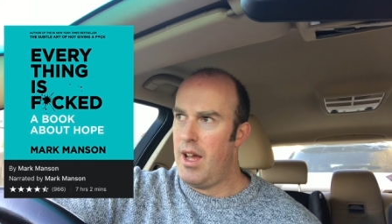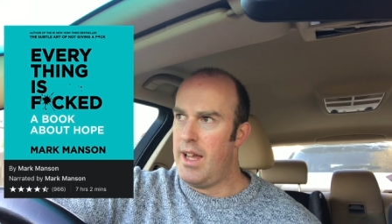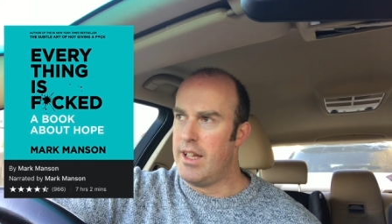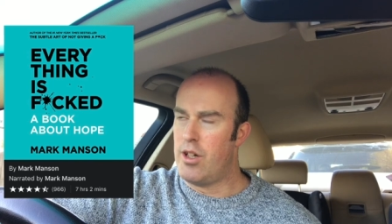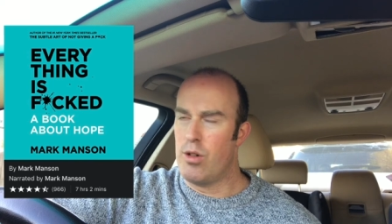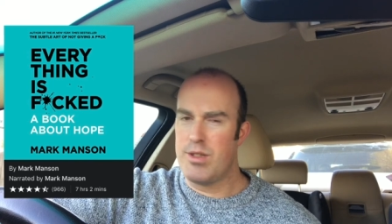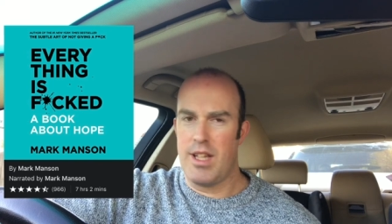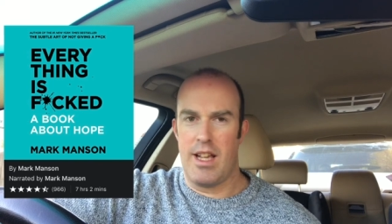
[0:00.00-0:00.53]
He
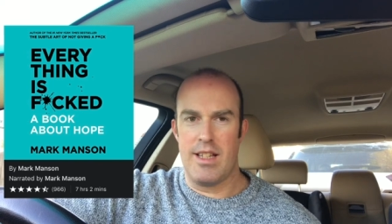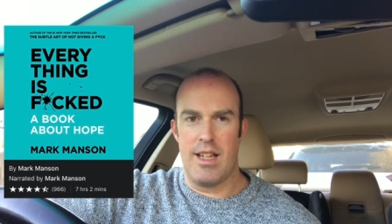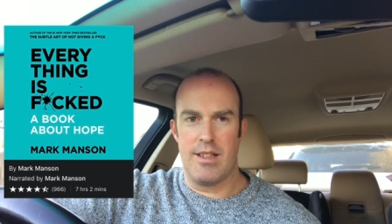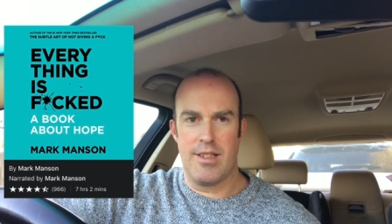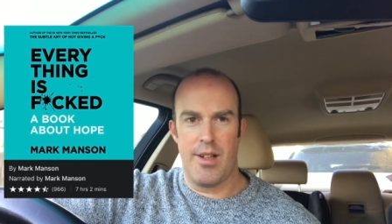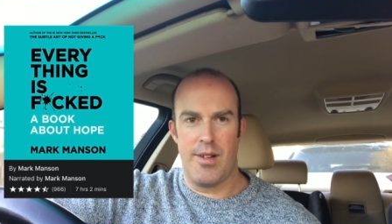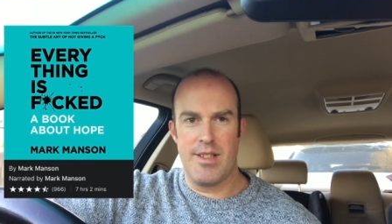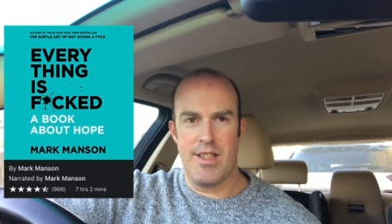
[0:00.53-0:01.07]
calls it
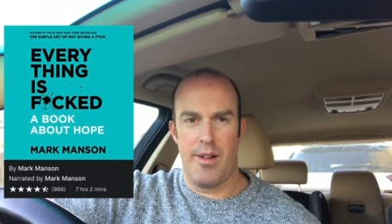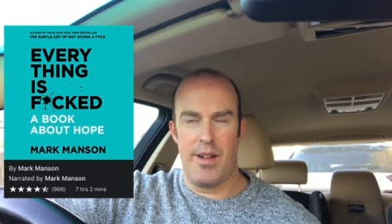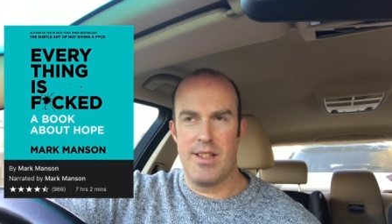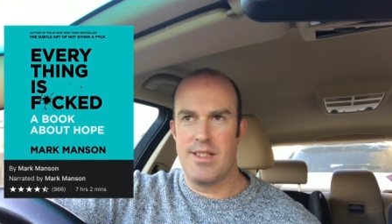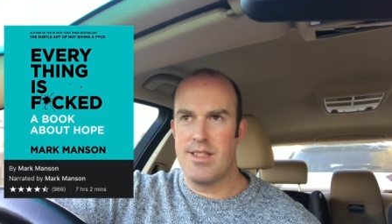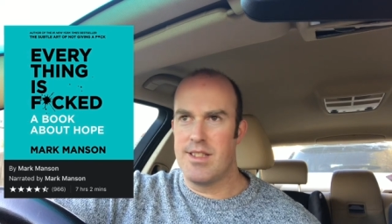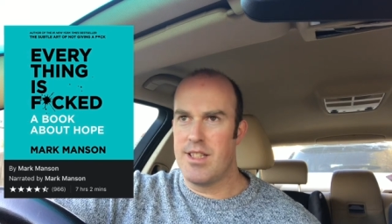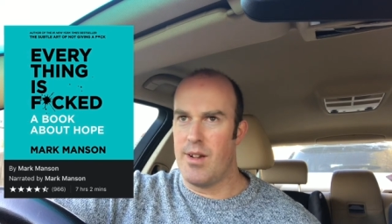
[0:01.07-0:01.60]
so
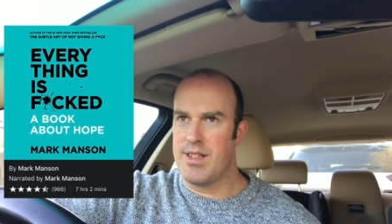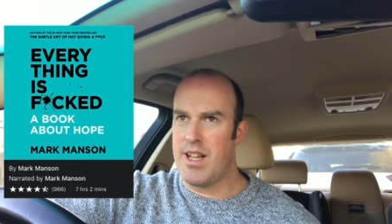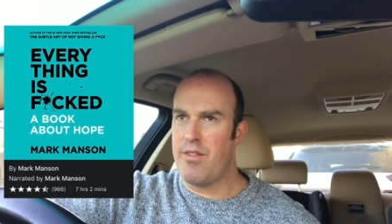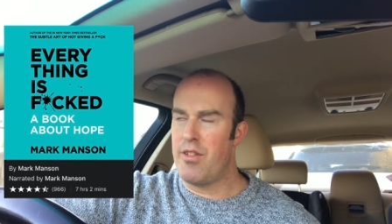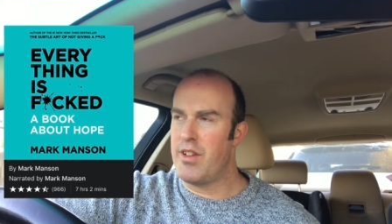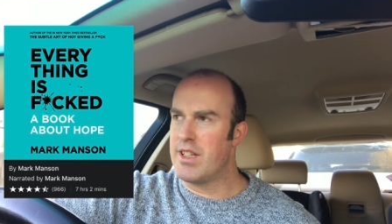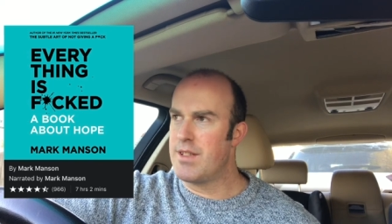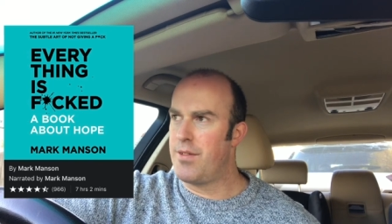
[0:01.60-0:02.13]
it's
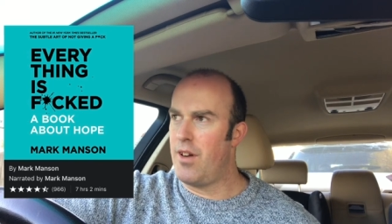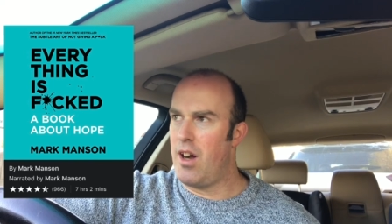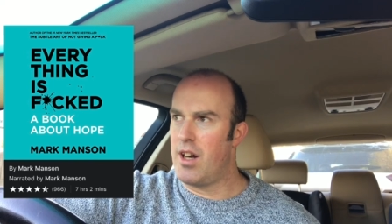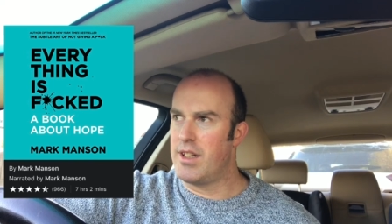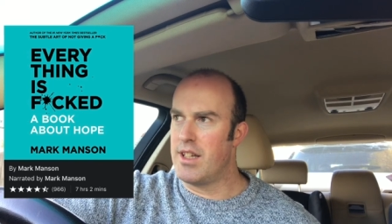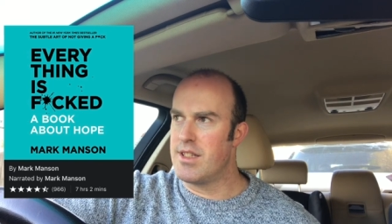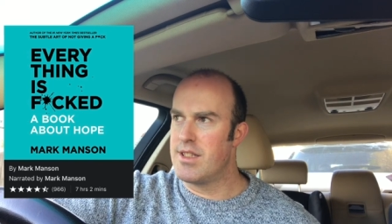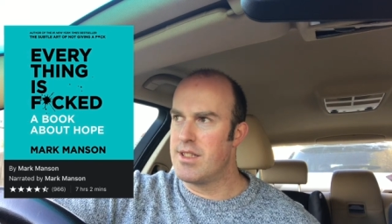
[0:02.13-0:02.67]
Everything is
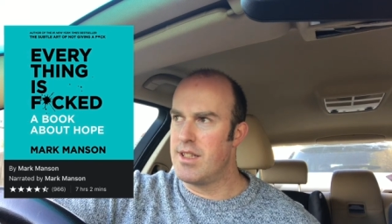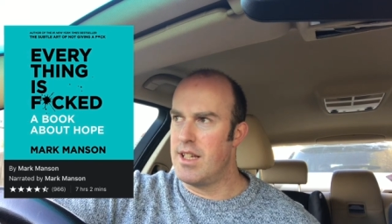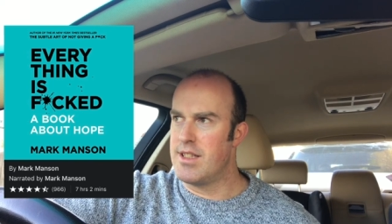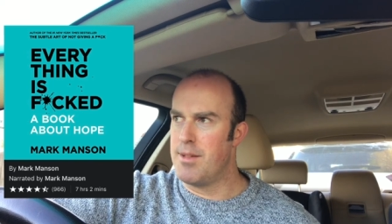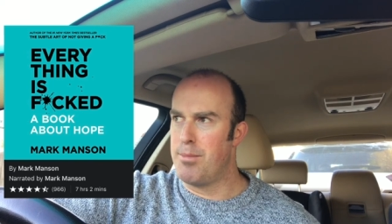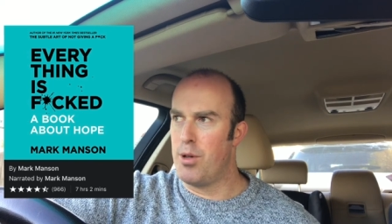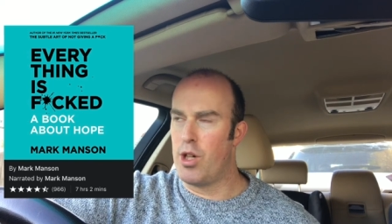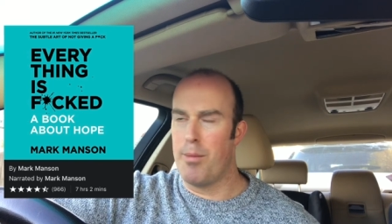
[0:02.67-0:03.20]
Fucked.
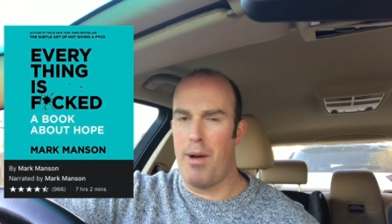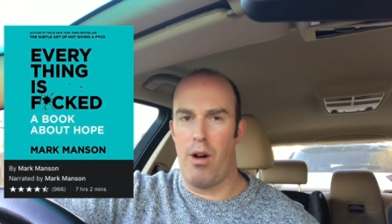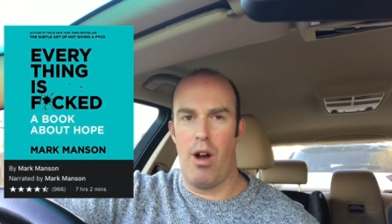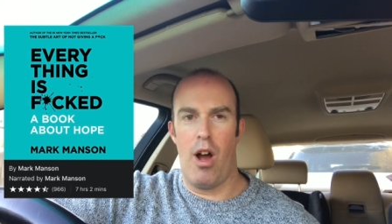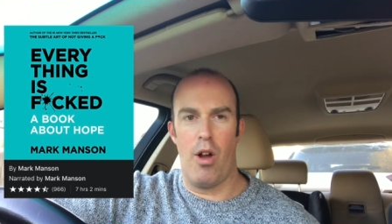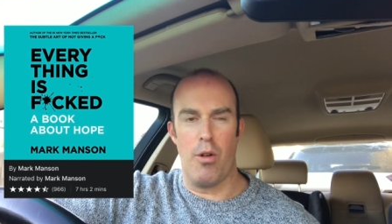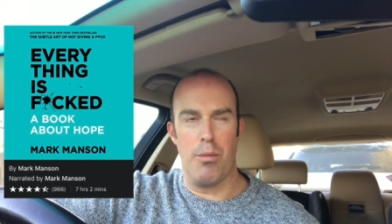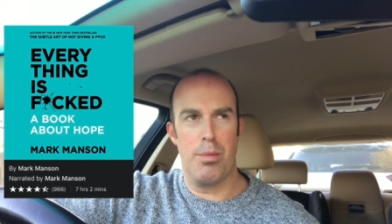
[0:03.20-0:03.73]
It's a book about
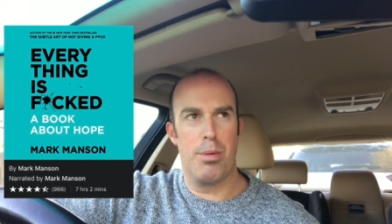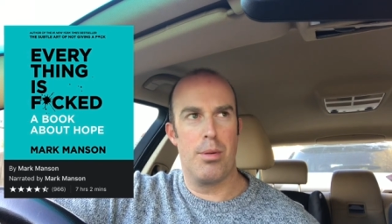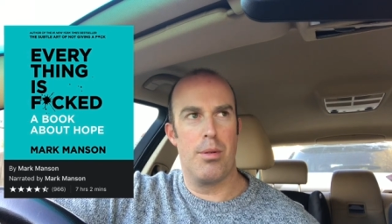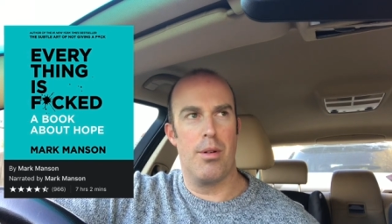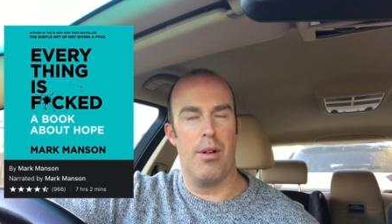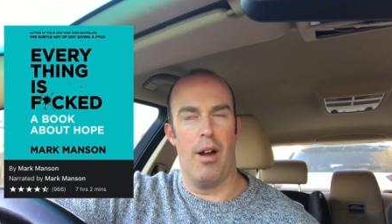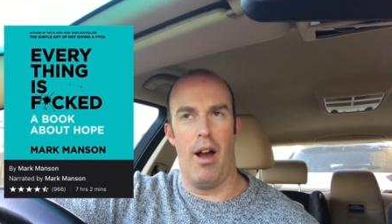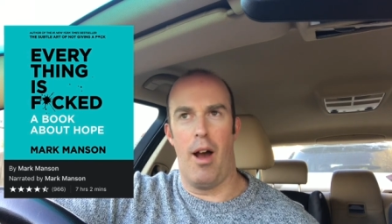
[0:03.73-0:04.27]
hope,
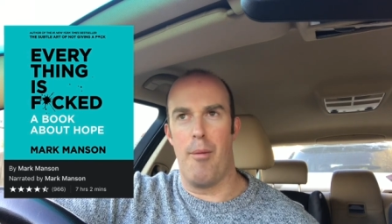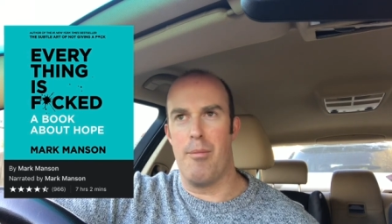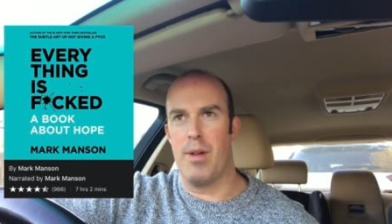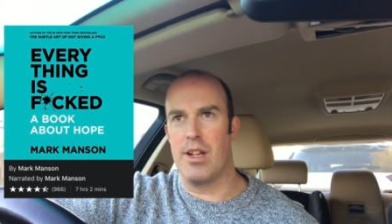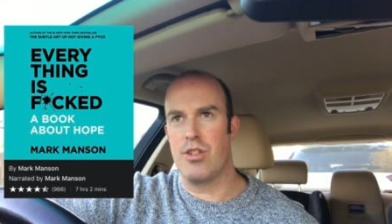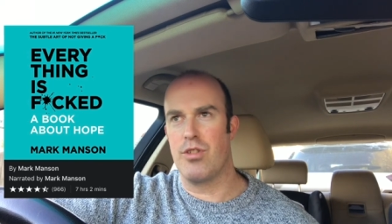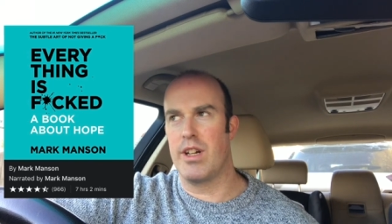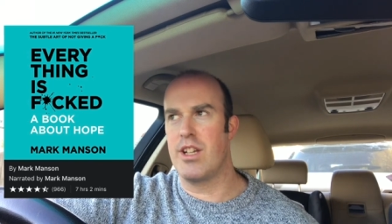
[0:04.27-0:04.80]
and
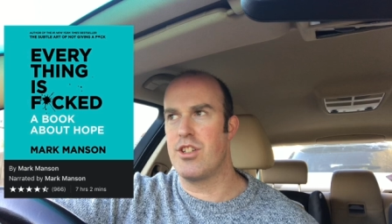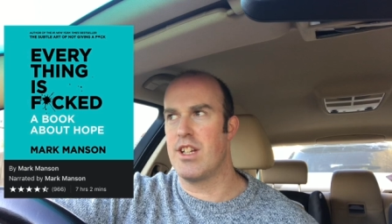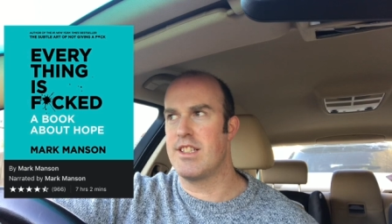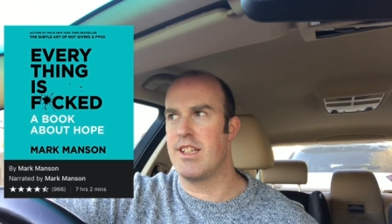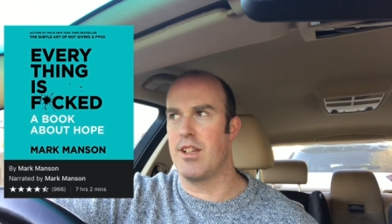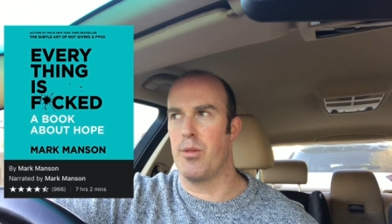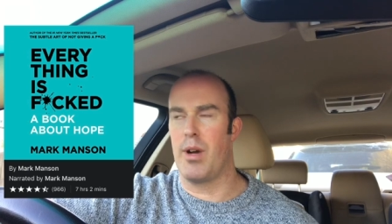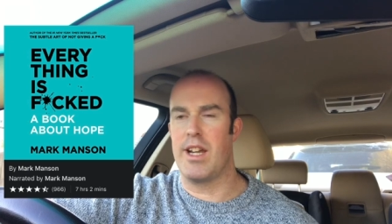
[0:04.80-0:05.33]
it's really
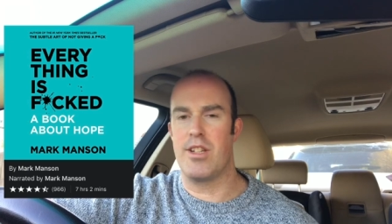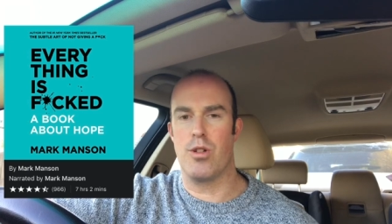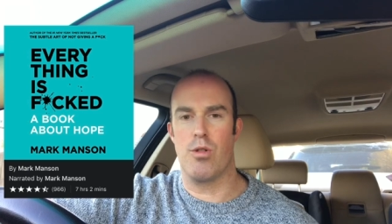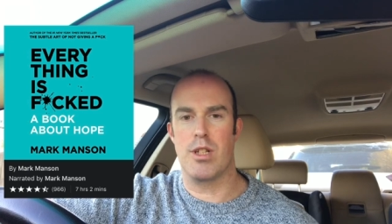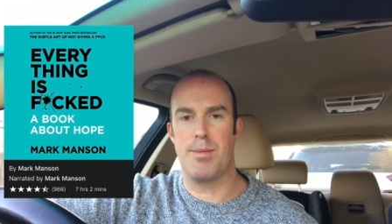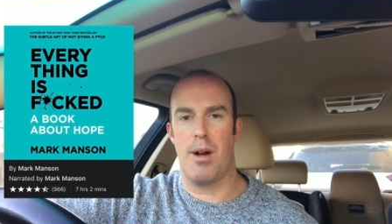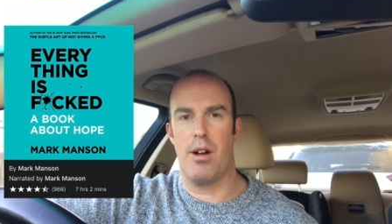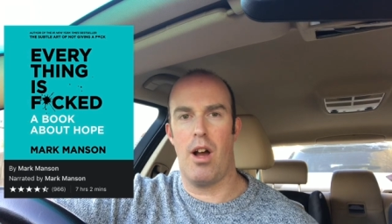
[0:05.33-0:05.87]
interesting the way he
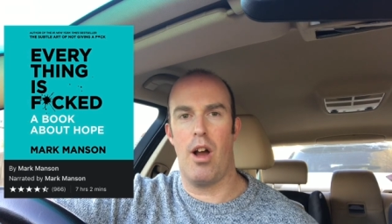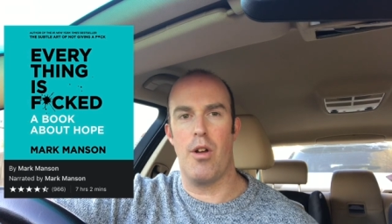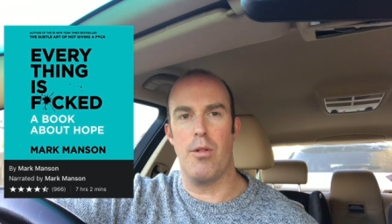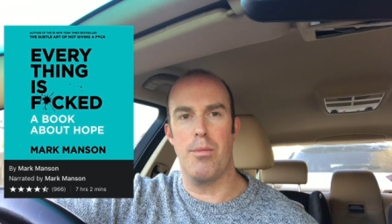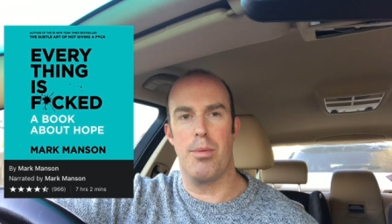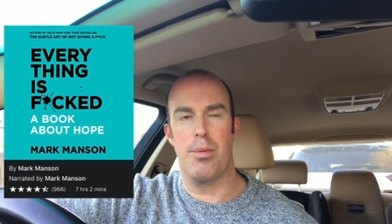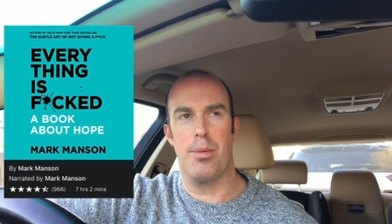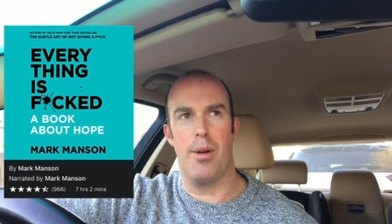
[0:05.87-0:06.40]
talks about
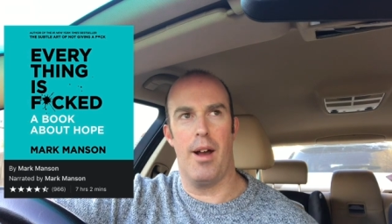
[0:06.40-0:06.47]
hope.